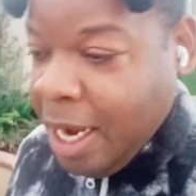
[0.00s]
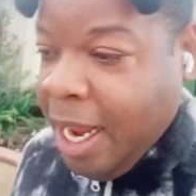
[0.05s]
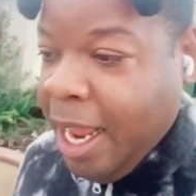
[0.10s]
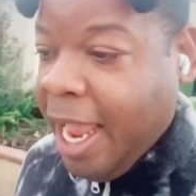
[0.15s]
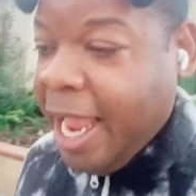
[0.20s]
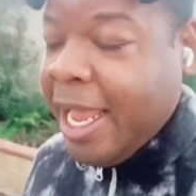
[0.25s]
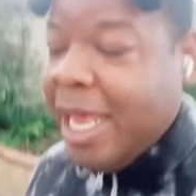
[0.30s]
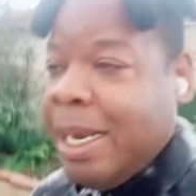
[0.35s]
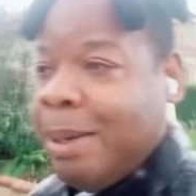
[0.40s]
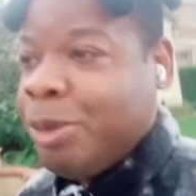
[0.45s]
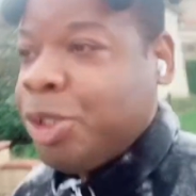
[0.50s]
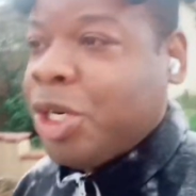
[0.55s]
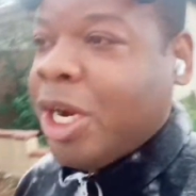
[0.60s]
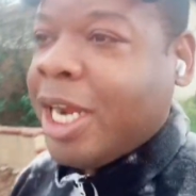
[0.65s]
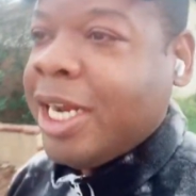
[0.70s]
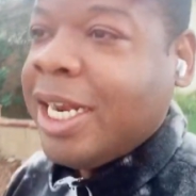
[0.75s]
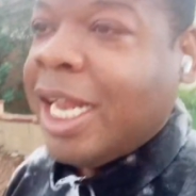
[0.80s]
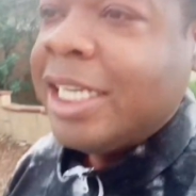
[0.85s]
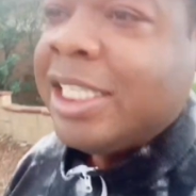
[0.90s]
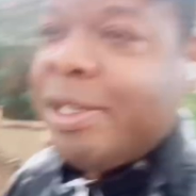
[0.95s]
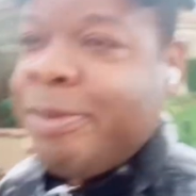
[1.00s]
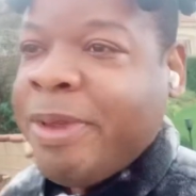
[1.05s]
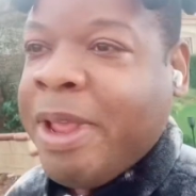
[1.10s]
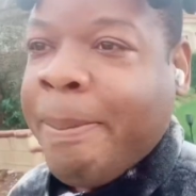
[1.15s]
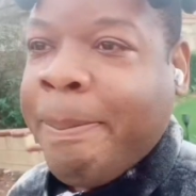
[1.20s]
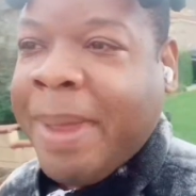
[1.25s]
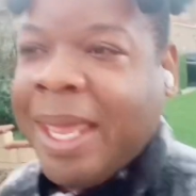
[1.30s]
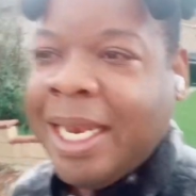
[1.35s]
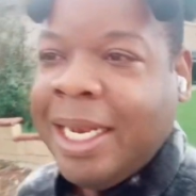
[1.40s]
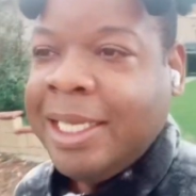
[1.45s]
And I'm trying not to be a
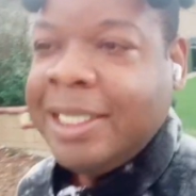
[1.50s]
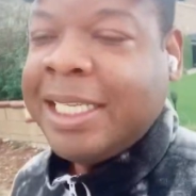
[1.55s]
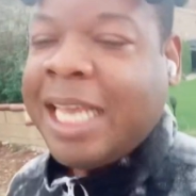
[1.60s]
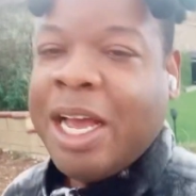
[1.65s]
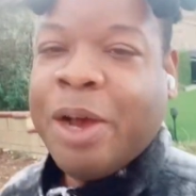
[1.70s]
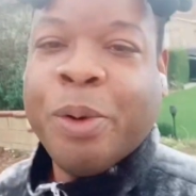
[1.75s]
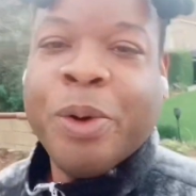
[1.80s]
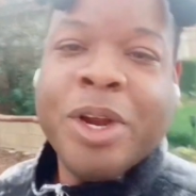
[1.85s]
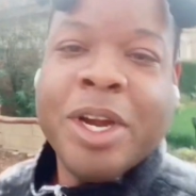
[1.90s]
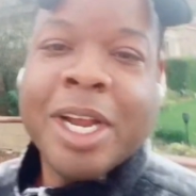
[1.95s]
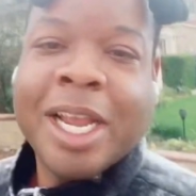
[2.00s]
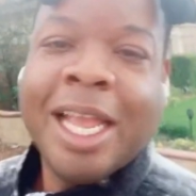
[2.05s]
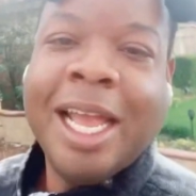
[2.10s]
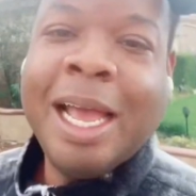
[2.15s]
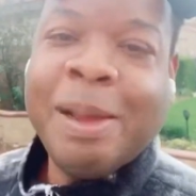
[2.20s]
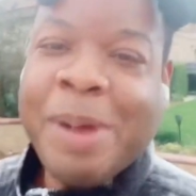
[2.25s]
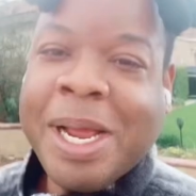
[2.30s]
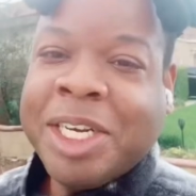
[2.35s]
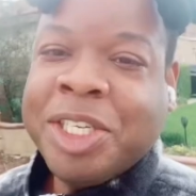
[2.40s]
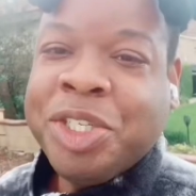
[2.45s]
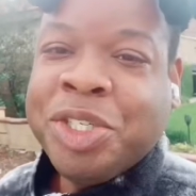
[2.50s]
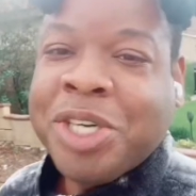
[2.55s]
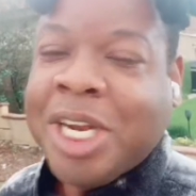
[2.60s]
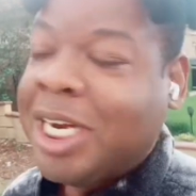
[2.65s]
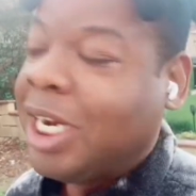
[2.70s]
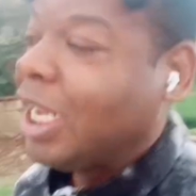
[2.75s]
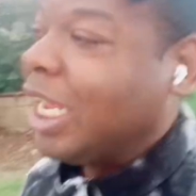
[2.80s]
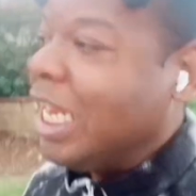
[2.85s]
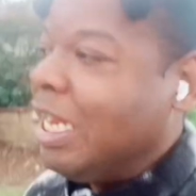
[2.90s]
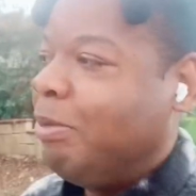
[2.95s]
menace at work. I'm actually
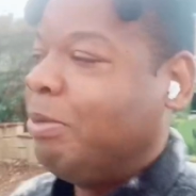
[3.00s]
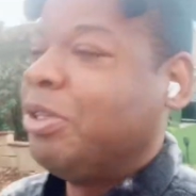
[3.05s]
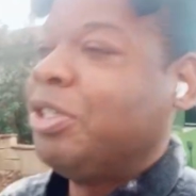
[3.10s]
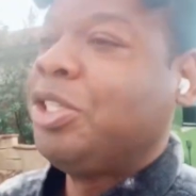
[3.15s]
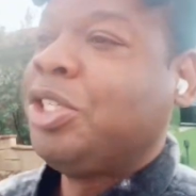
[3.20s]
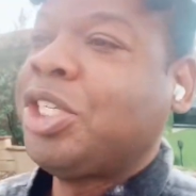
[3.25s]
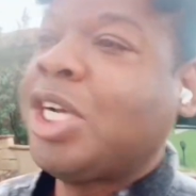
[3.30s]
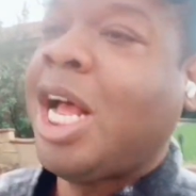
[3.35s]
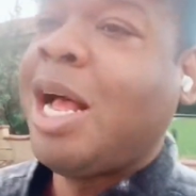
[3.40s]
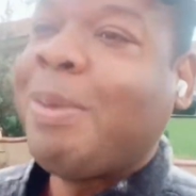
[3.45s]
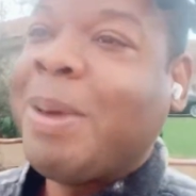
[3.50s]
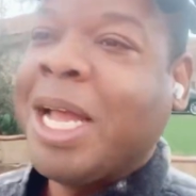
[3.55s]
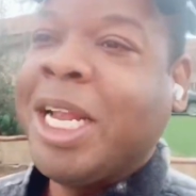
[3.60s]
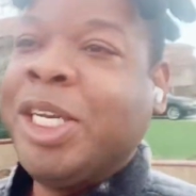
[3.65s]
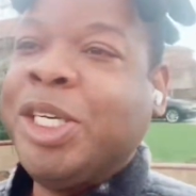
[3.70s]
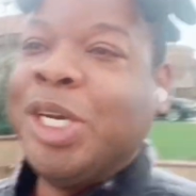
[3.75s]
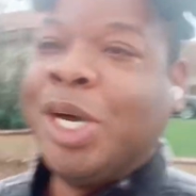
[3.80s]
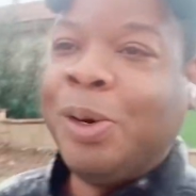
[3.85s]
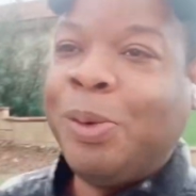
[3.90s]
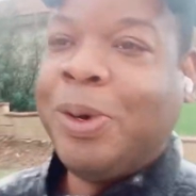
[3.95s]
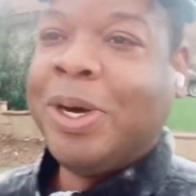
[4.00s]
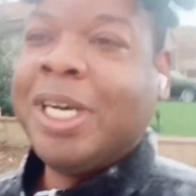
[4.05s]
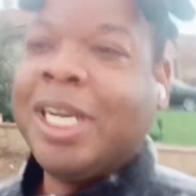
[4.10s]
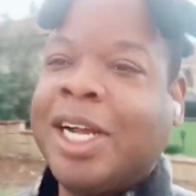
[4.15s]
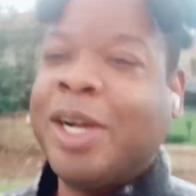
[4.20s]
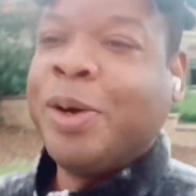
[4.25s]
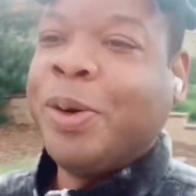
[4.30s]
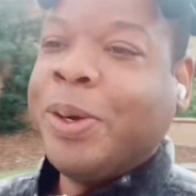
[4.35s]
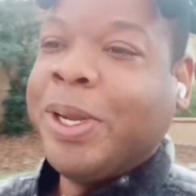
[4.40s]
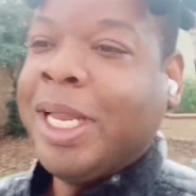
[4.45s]
trying to keep this job. I don't want to
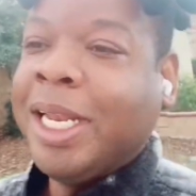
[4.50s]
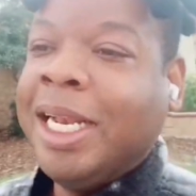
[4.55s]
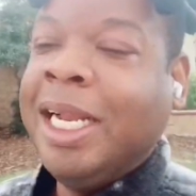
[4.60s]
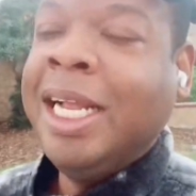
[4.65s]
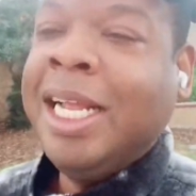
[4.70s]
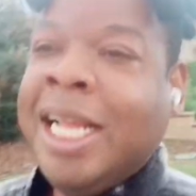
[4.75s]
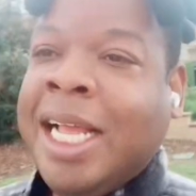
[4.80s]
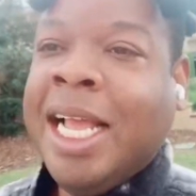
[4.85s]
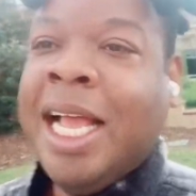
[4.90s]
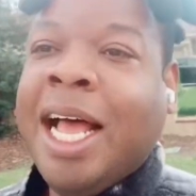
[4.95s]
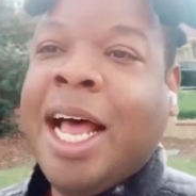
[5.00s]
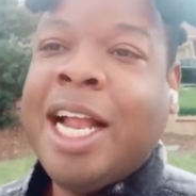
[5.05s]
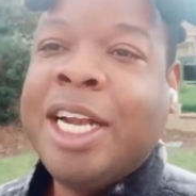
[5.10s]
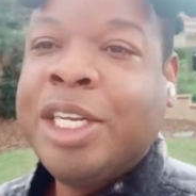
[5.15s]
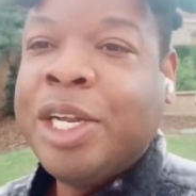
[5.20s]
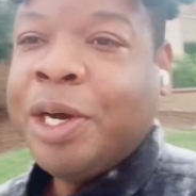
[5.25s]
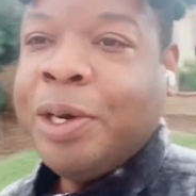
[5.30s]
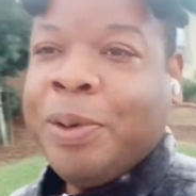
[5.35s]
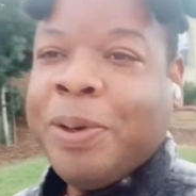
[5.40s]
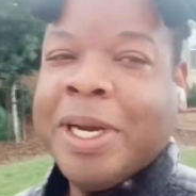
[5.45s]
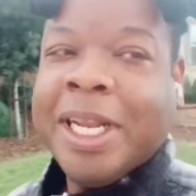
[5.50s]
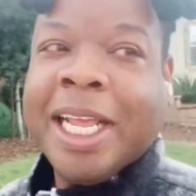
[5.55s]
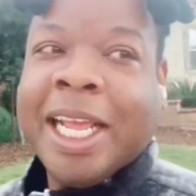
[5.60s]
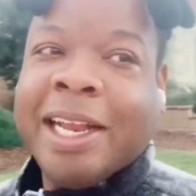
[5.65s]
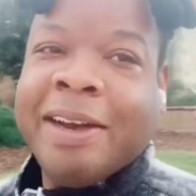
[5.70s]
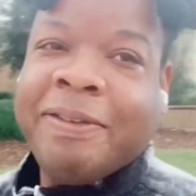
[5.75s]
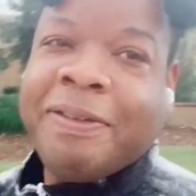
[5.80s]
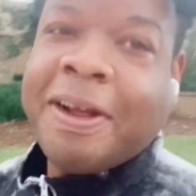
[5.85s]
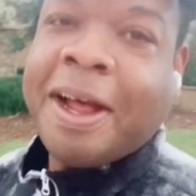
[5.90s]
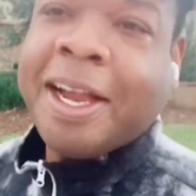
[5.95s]
quit. I don't want to
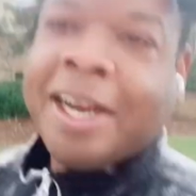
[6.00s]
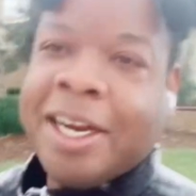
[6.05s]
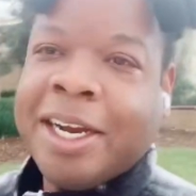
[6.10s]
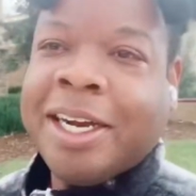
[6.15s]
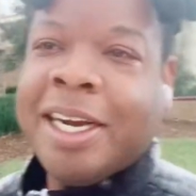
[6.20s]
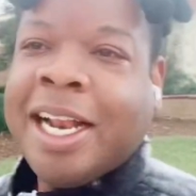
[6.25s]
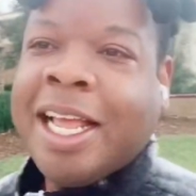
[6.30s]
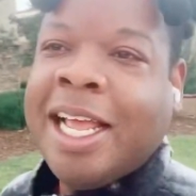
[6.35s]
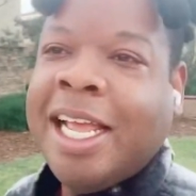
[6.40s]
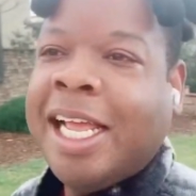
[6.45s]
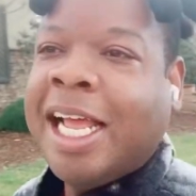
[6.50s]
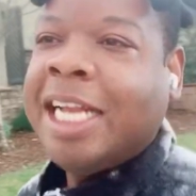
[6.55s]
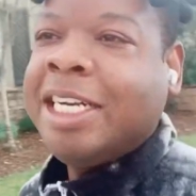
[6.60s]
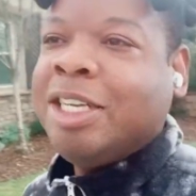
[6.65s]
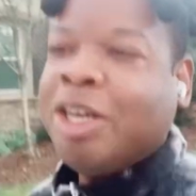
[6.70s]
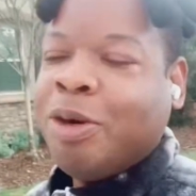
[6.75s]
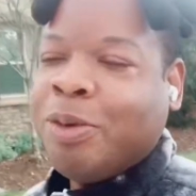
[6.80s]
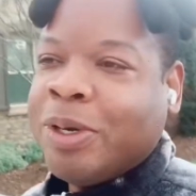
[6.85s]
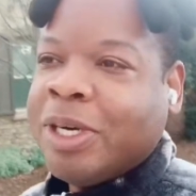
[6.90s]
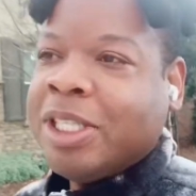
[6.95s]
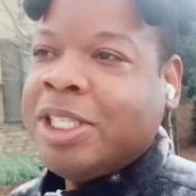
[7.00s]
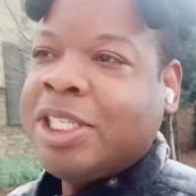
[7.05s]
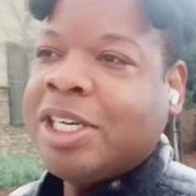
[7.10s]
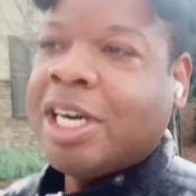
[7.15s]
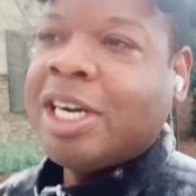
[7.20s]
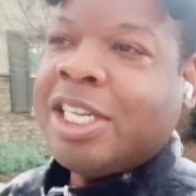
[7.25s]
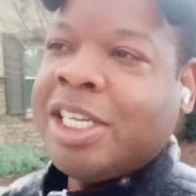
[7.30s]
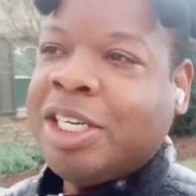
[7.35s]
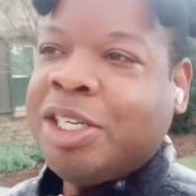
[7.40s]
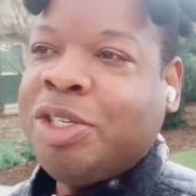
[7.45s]
get fired. I don't want to
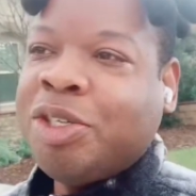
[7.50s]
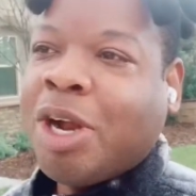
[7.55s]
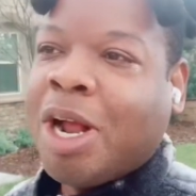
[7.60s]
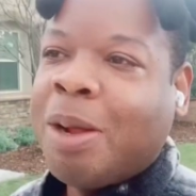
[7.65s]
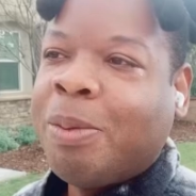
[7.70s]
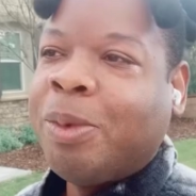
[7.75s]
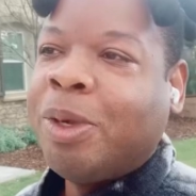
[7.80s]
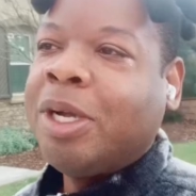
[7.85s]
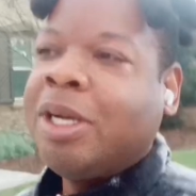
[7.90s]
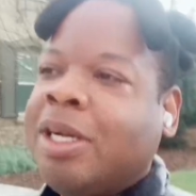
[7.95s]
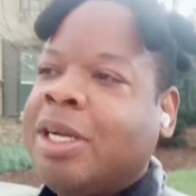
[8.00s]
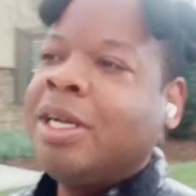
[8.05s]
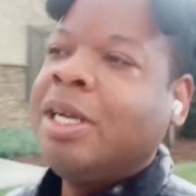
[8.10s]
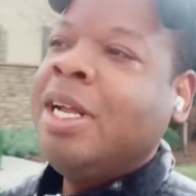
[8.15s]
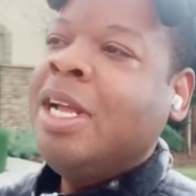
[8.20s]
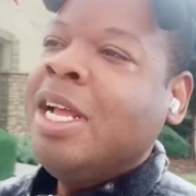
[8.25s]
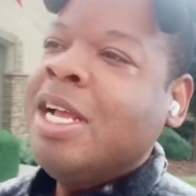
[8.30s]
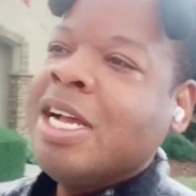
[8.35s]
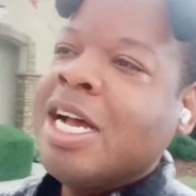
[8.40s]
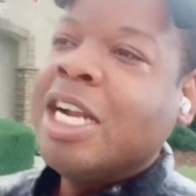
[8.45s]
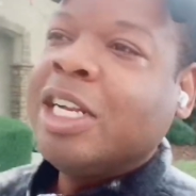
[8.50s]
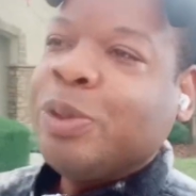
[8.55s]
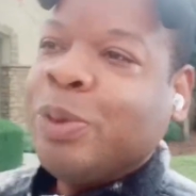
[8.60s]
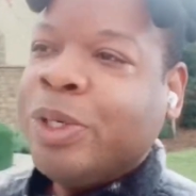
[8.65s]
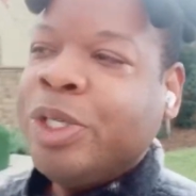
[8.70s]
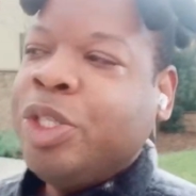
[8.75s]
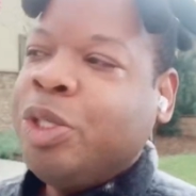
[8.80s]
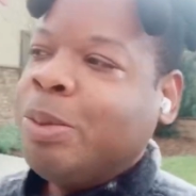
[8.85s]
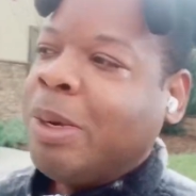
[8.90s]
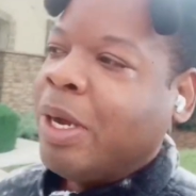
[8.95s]
start any drama. I just
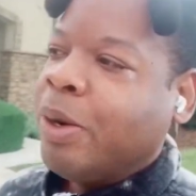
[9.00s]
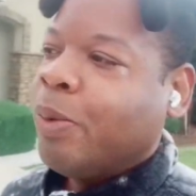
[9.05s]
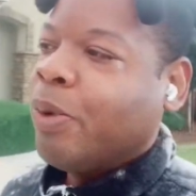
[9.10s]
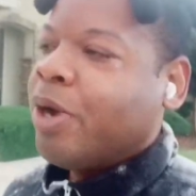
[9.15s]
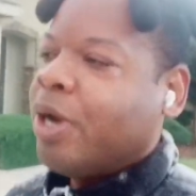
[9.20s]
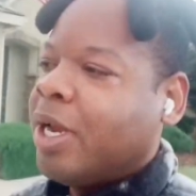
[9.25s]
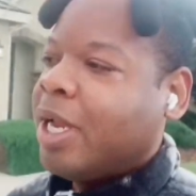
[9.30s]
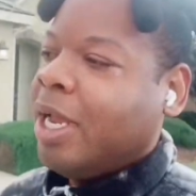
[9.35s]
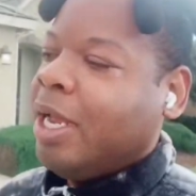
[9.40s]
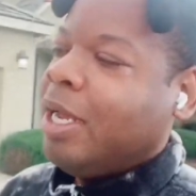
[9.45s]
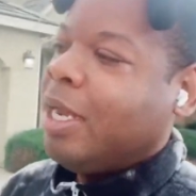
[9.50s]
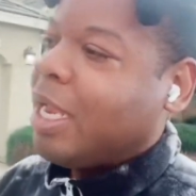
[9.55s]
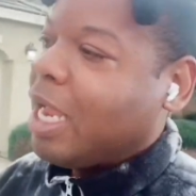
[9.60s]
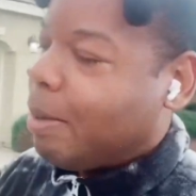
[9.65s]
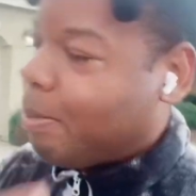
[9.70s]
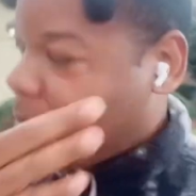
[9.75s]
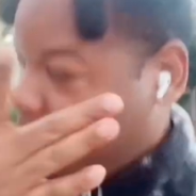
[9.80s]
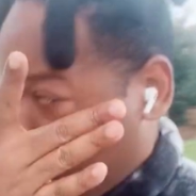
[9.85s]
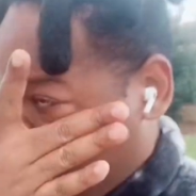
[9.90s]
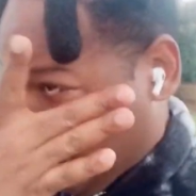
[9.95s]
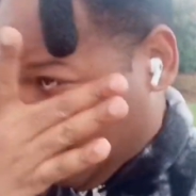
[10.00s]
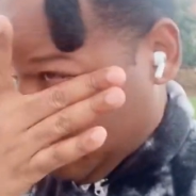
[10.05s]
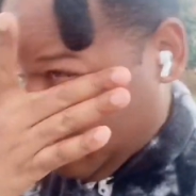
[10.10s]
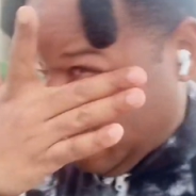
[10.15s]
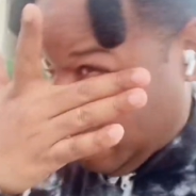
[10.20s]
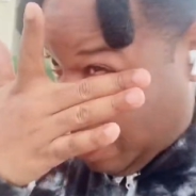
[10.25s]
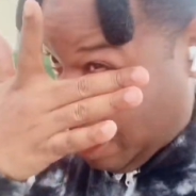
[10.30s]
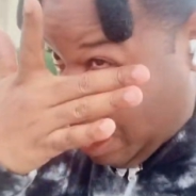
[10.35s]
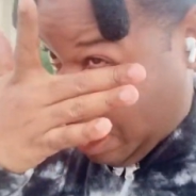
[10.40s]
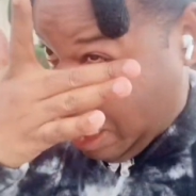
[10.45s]
want to do my work, get my
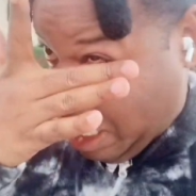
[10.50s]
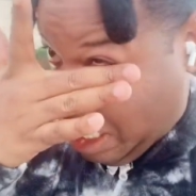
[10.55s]
money,